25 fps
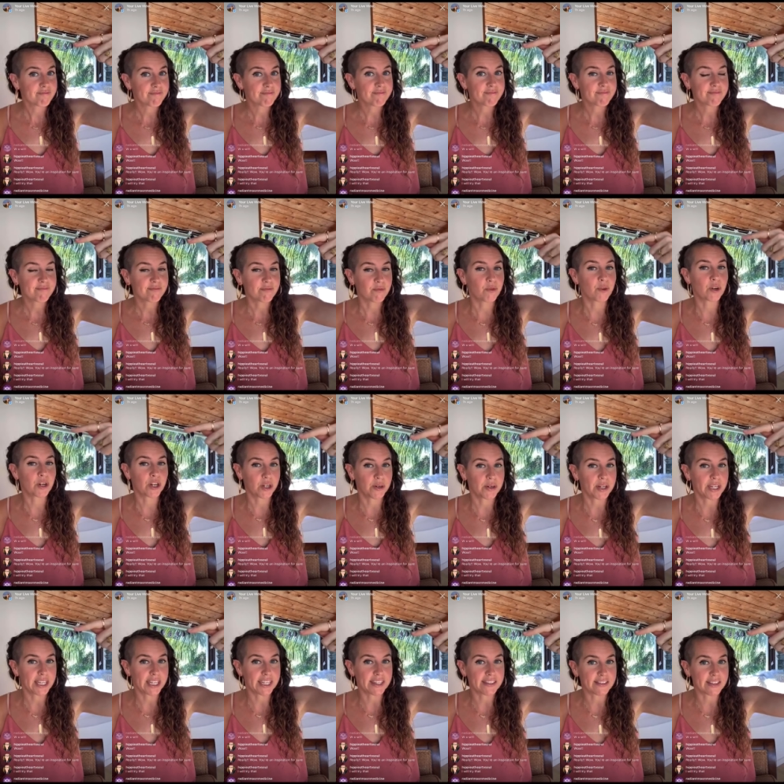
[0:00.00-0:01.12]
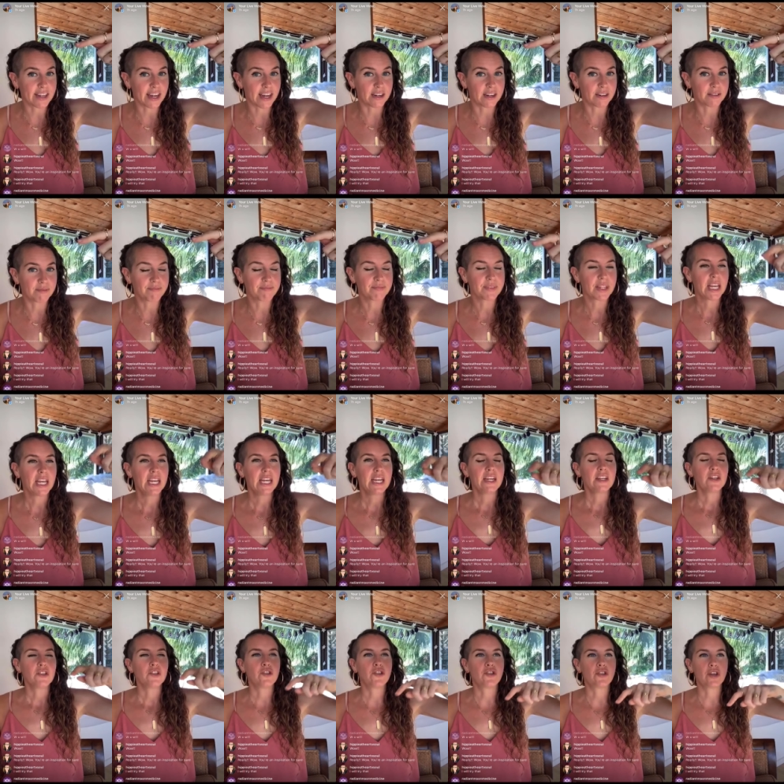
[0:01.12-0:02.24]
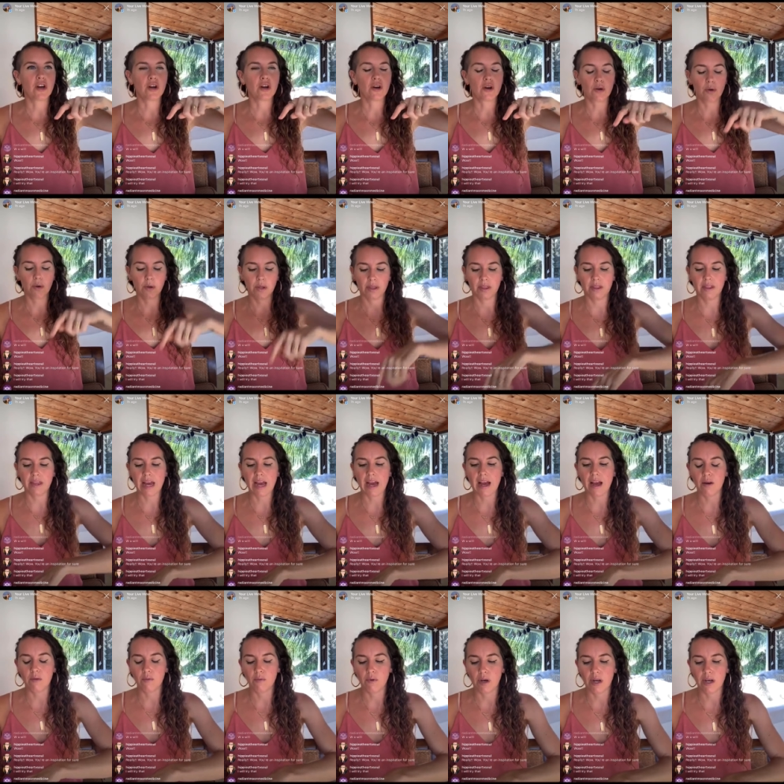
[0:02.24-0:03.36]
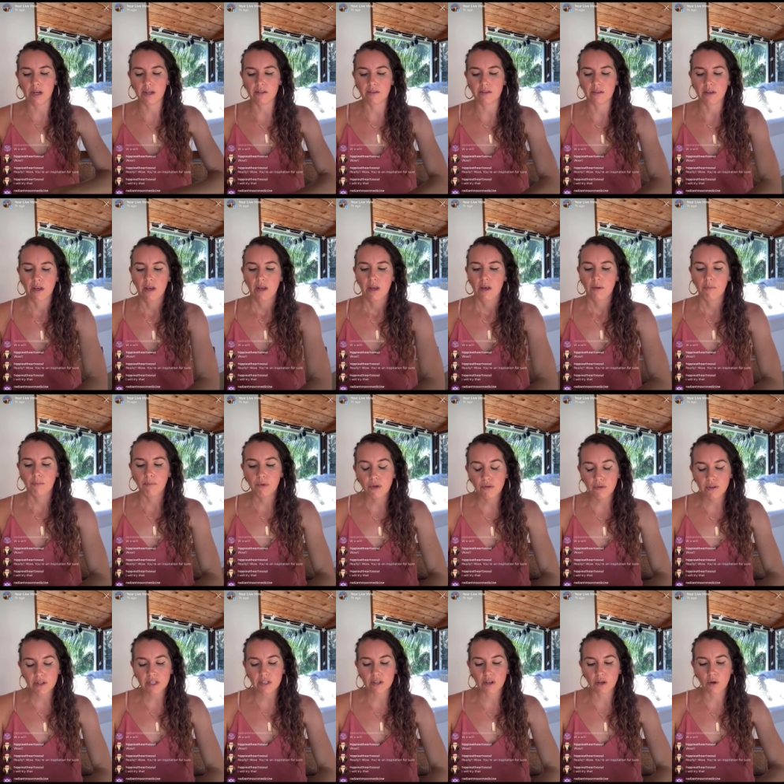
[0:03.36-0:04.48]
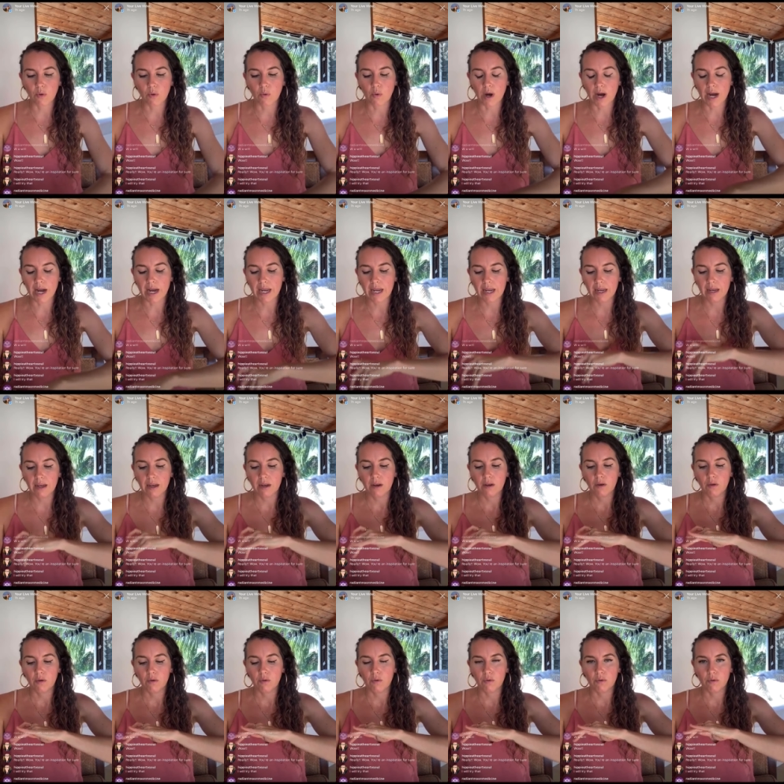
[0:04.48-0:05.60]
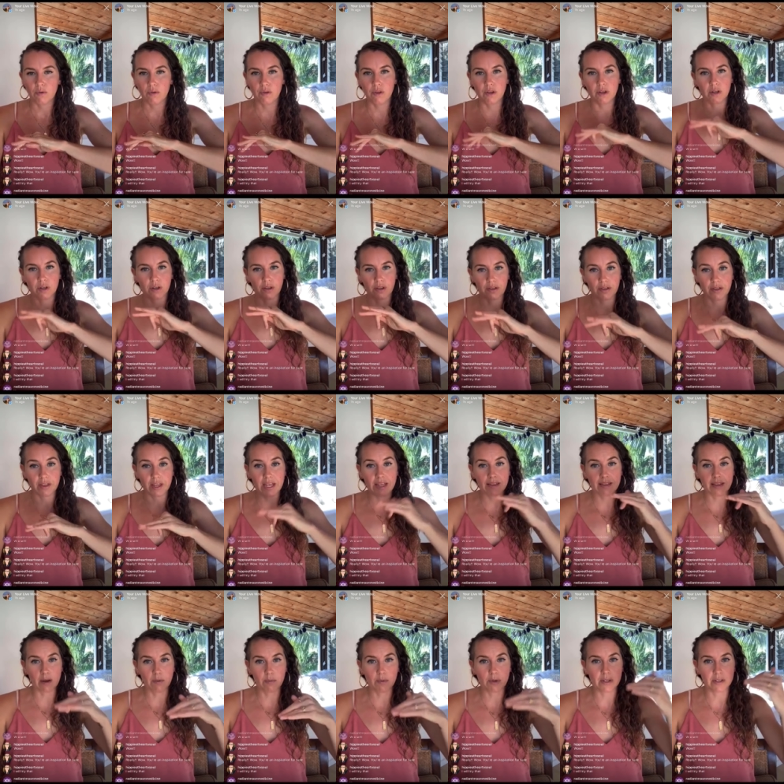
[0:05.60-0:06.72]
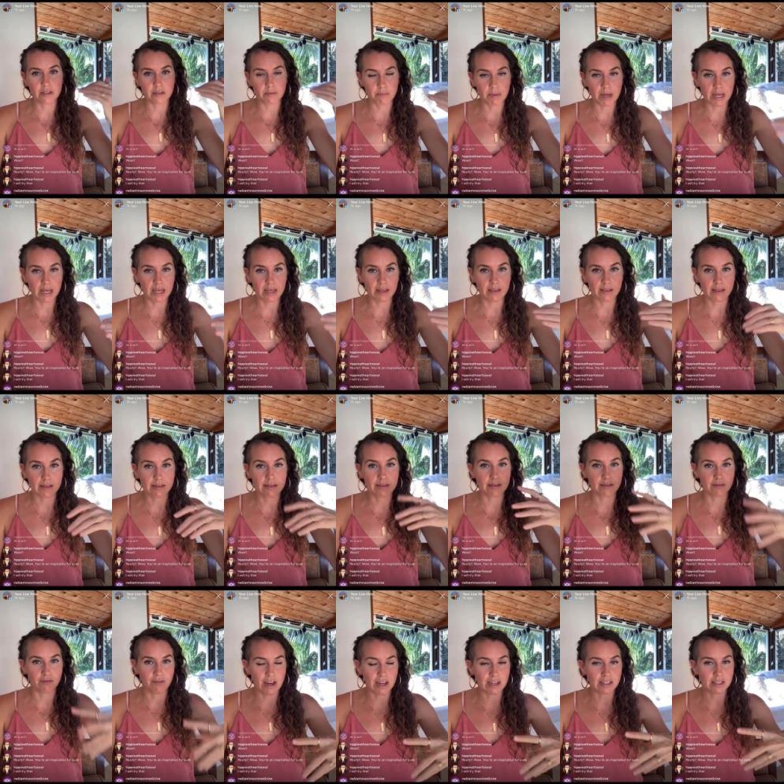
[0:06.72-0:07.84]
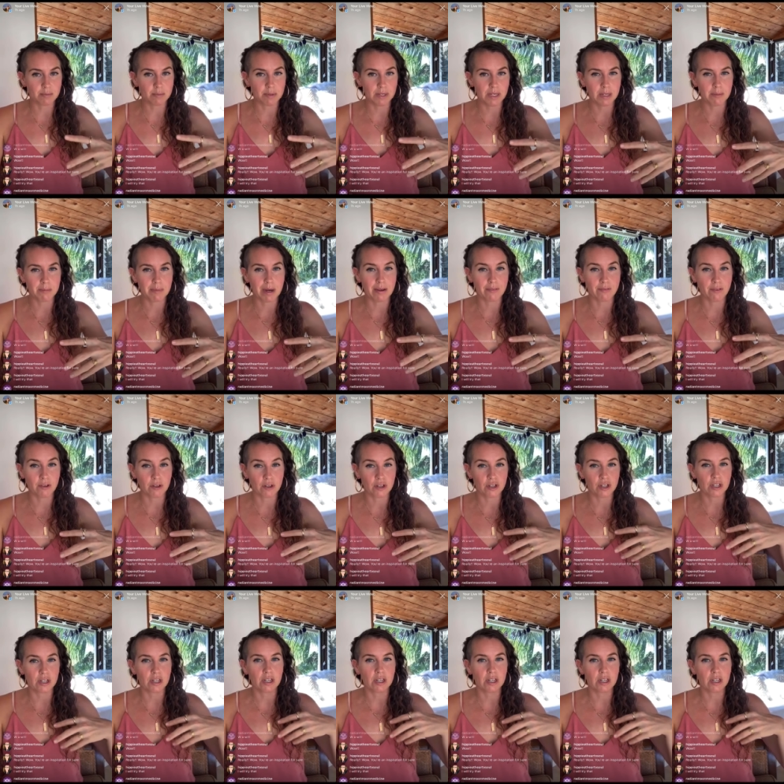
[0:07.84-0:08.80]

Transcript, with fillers: We're doing this now. So that was moving to Hawaii. The thing that was making this investment in my future